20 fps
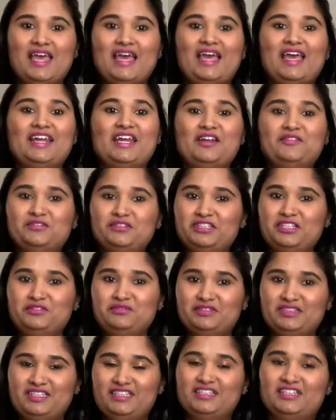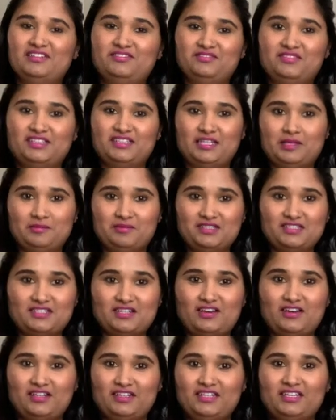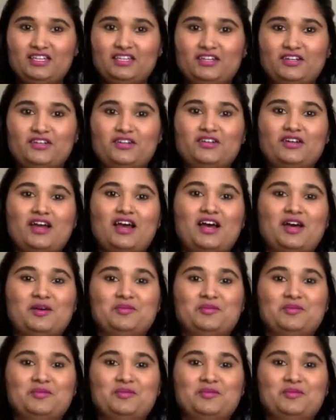And I really love the lemons on here.